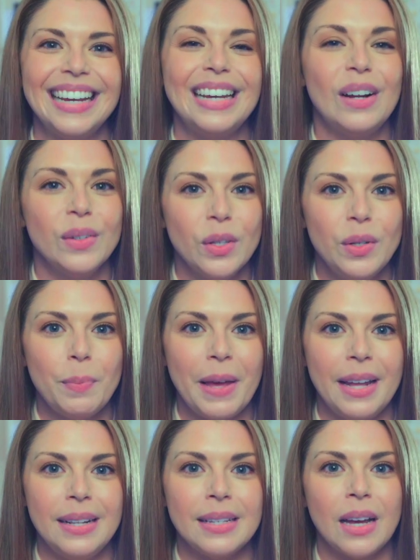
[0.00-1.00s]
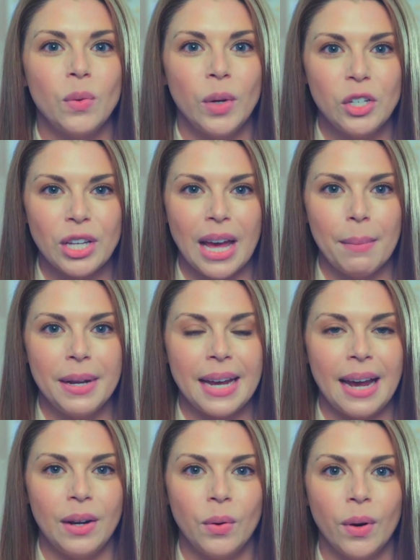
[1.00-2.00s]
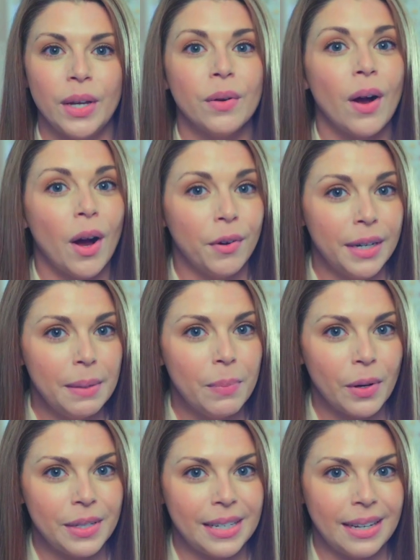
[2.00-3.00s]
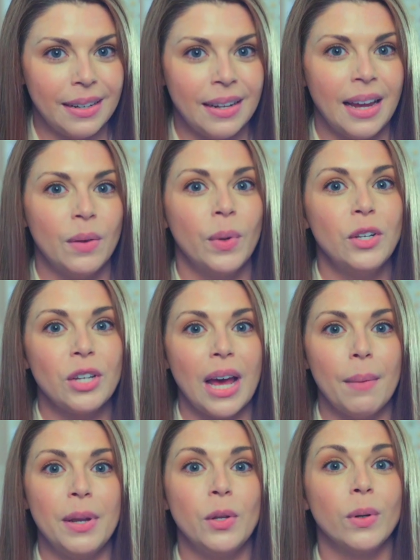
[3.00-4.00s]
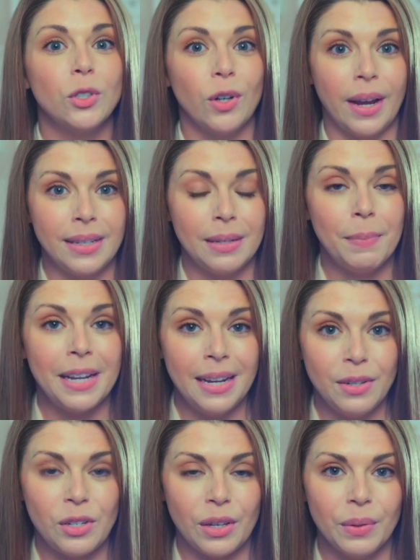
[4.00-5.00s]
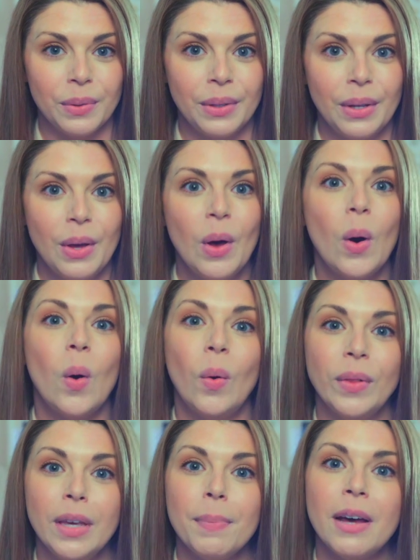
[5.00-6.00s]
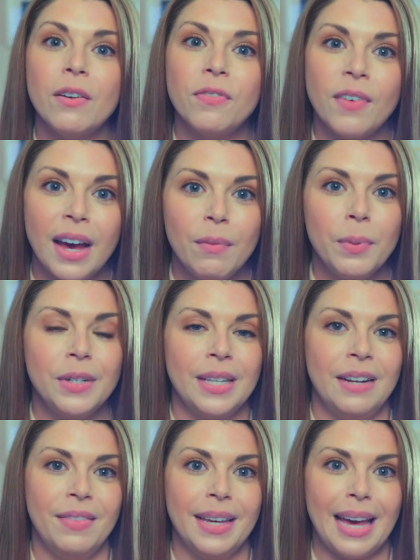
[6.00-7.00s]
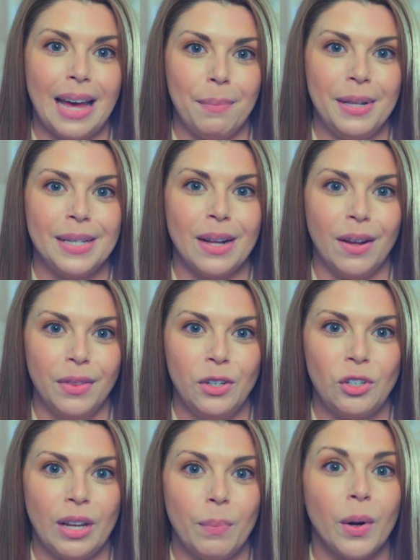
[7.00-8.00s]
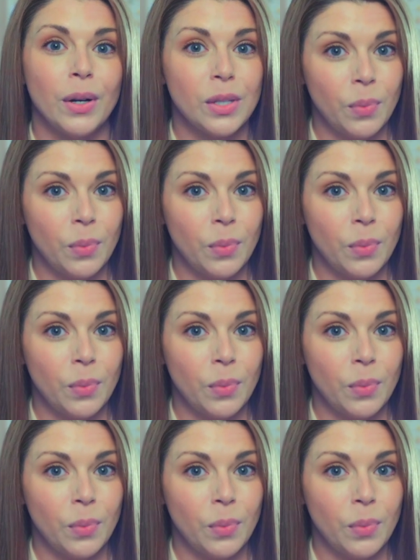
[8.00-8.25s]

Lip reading: It also depends on which cabin category you're already booked in and which cabin you're trying to bid into. Only about 5% of the cabins on the ship are